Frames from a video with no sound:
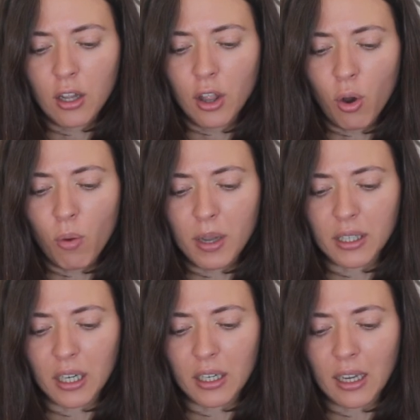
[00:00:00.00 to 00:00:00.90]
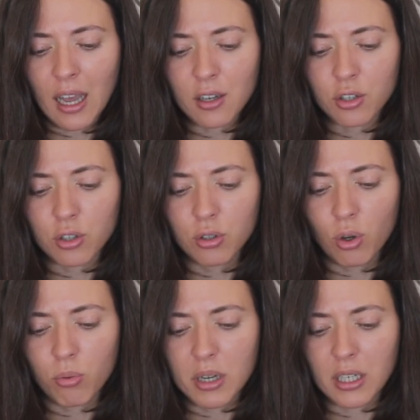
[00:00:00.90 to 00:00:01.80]
no money in cash,
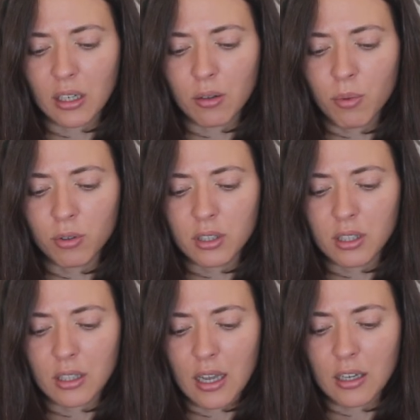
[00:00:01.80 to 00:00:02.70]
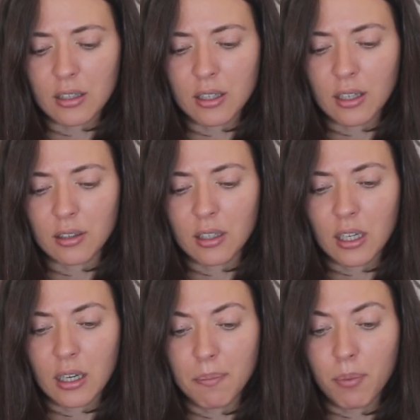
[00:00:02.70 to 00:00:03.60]
no money in commodities, and nothing
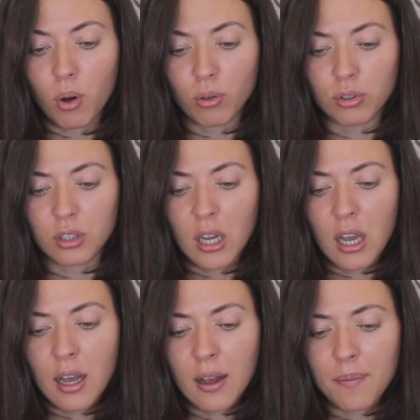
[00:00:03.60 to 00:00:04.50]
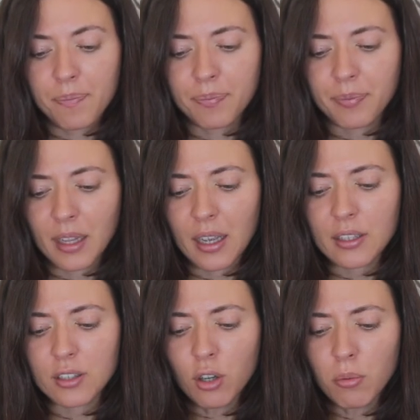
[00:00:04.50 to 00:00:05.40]
in bonds. Mm,
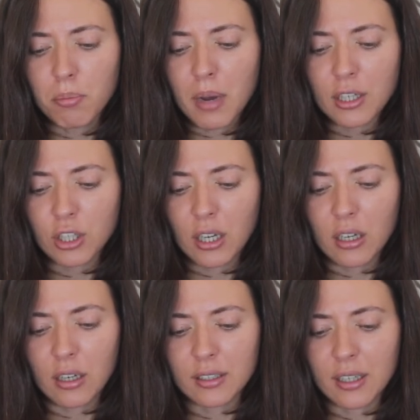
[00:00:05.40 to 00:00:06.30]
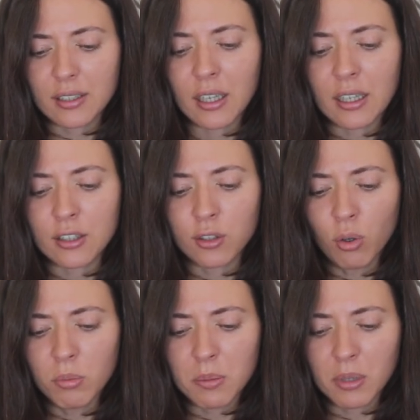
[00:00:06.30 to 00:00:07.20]
it's not much here. As I say, it's
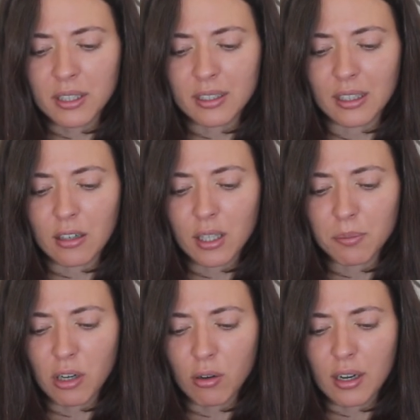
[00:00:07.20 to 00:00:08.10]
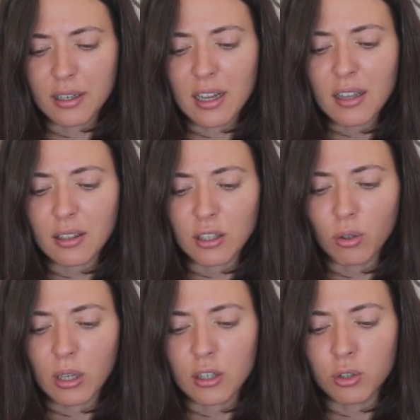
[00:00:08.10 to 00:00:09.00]
so minimalistic. There's absolutely nothing
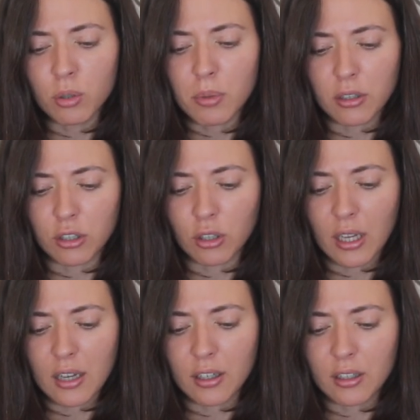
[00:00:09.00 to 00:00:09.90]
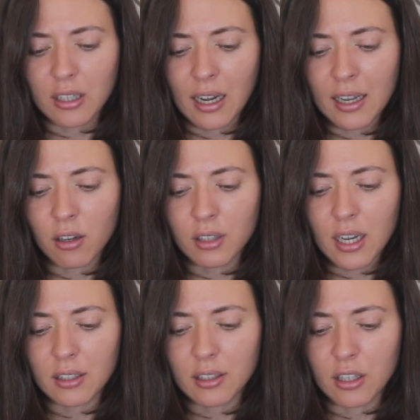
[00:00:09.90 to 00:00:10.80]
you can do about it. You cannot click on
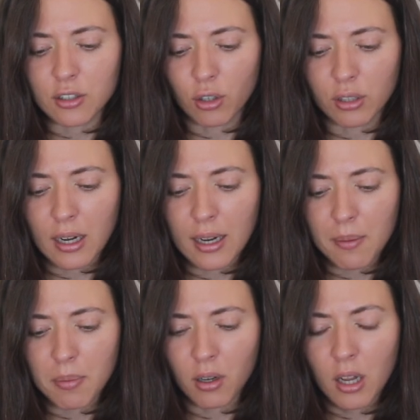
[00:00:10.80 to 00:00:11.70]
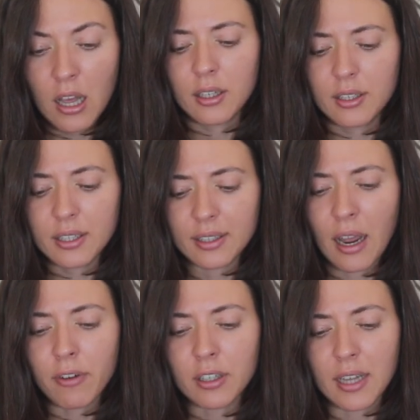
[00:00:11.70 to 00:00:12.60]
anything. It's not clickable.
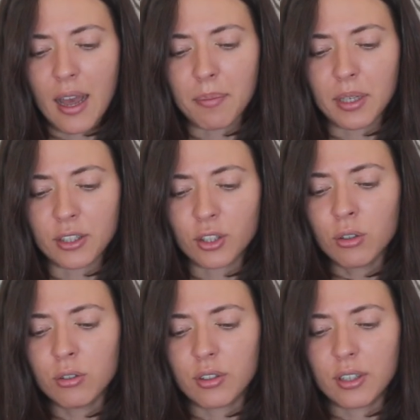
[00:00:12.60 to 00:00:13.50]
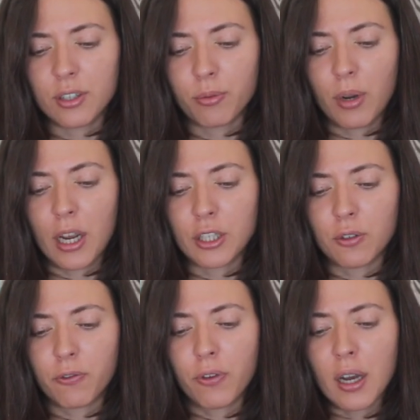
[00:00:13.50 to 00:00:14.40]
Discover tab is good. This is where
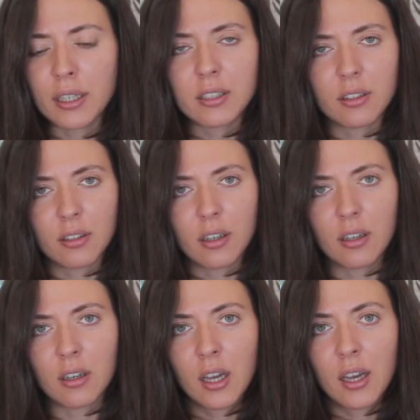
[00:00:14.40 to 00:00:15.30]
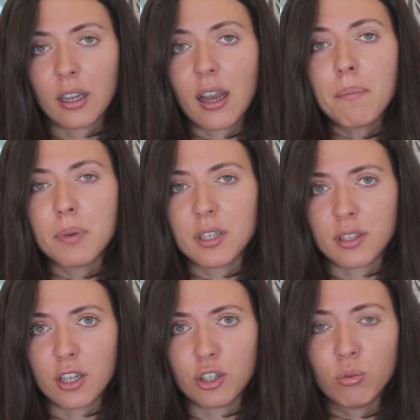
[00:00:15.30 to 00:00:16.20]
you find the, the
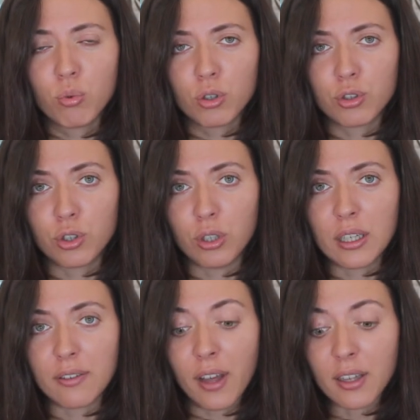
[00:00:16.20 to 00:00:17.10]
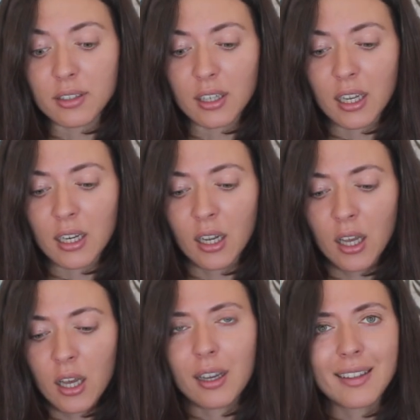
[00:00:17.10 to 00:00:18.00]
companies that you want to invest in.
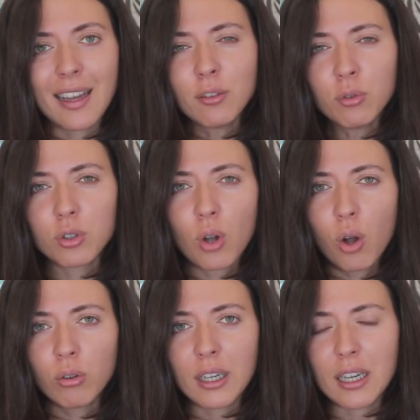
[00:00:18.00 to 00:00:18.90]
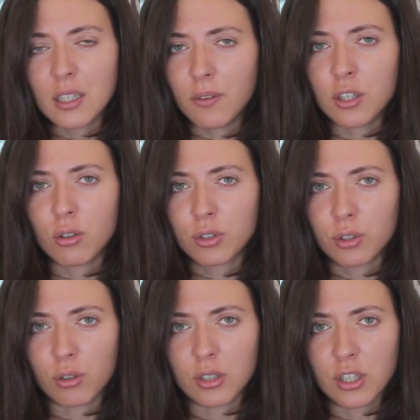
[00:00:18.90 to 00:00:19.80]
They are not only individual
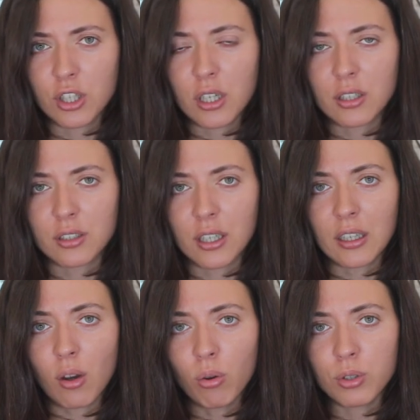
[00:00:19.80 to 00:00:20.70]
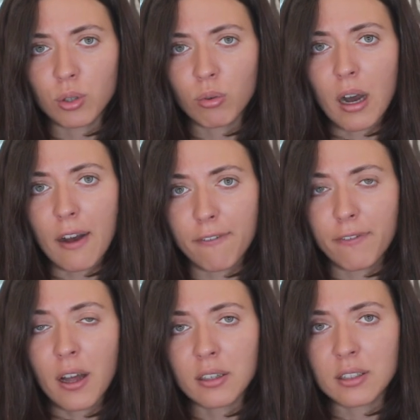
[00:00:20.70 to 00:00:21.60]
stocks and shares. They also are
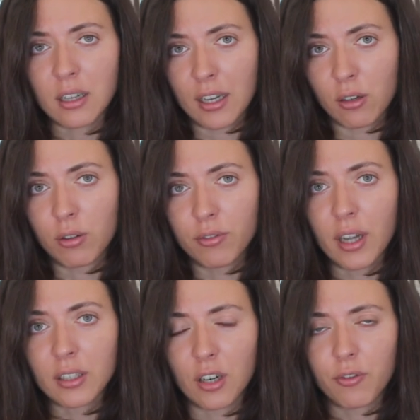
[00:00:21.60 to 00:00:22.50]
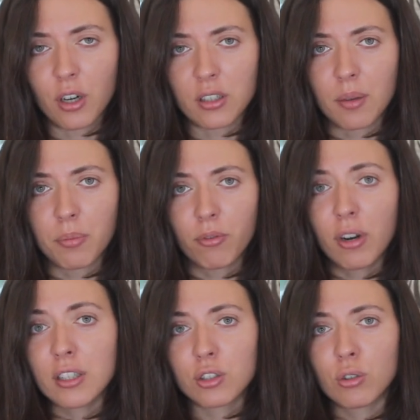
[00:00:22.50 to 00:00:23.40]
funds like on Vanguard, for example,
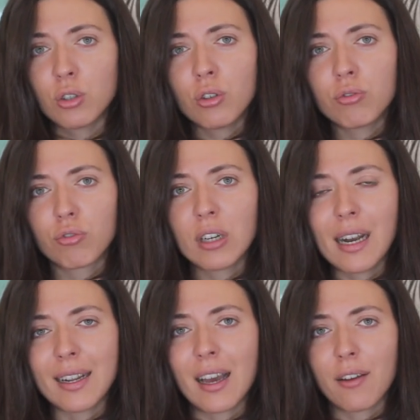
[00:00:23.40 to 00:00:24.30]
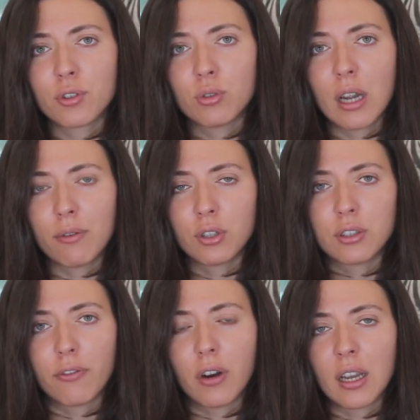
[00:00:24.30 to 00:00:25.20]
right? So you don't really have to
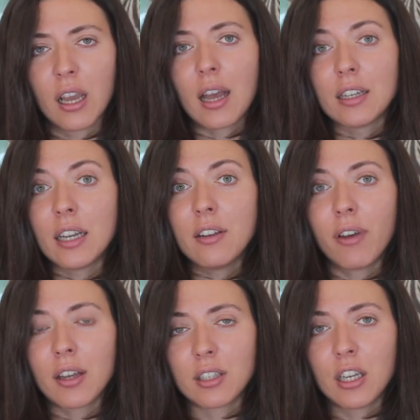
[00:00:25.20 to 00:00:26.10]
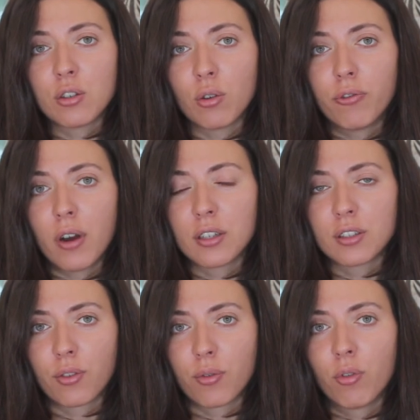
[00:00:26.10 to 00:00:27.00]
diversify and invest into
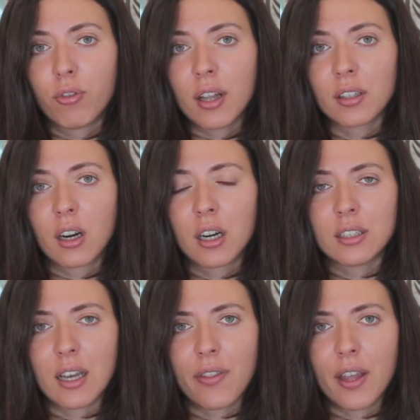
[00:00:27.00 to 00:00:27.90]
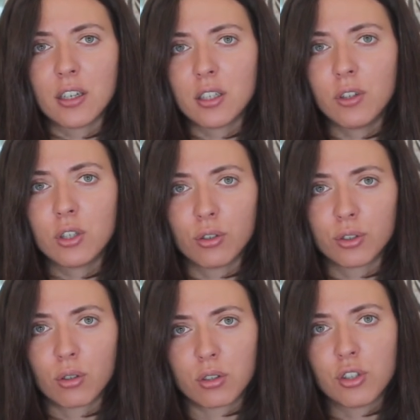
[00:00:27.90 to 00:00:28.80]
funds through Vanguard and then individual
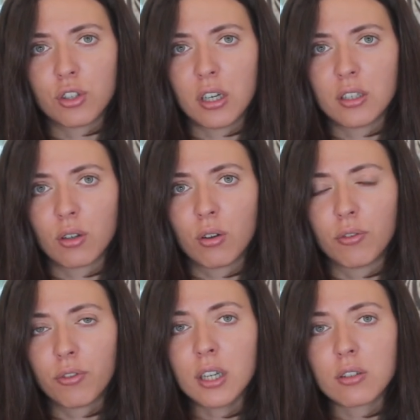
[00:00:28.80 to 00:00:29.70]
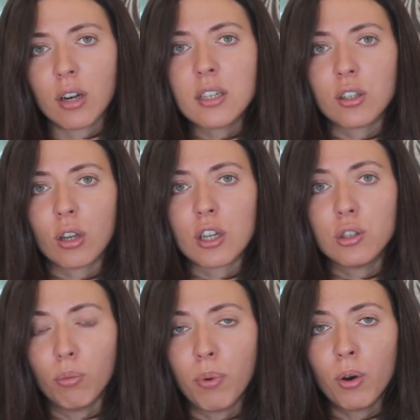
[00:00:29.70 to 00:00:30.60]
stocks and shares on Freetrade, you can
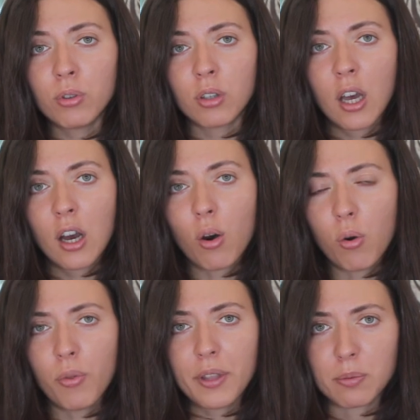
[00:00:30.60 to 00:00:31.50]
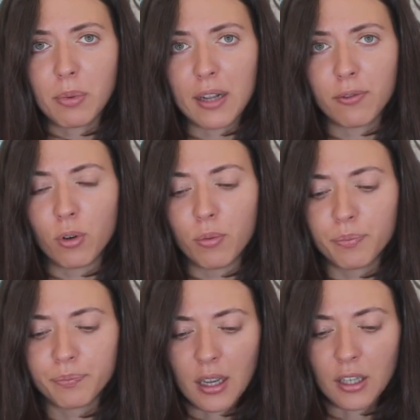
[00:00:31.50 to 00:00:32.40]
do both on this
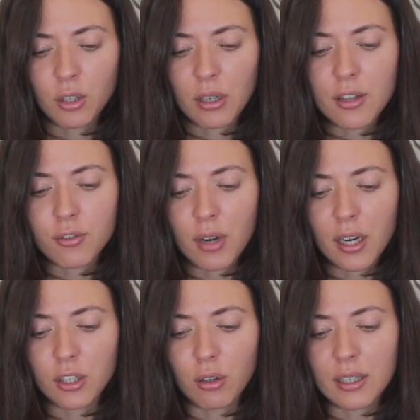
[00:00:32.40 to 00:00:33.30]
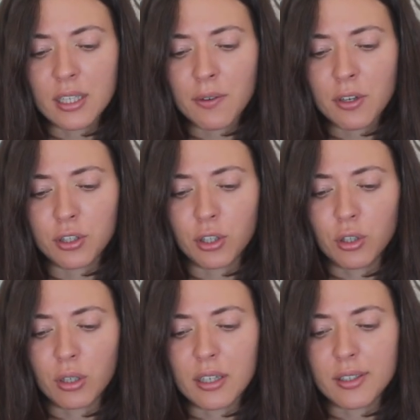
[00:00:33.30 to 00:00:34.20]
platform. Uh, you can track your activity so
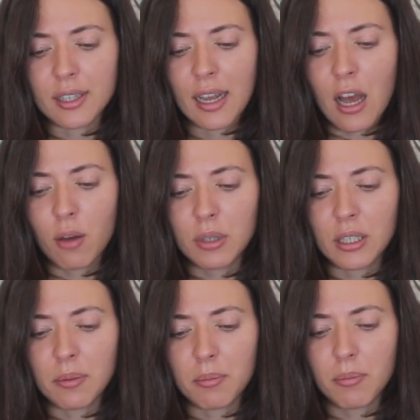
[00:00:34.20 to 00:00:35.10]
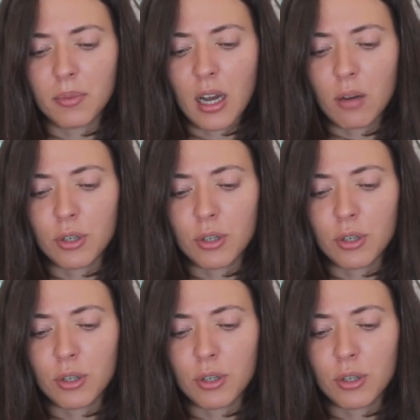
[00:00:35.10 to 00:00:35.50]
you can see how many how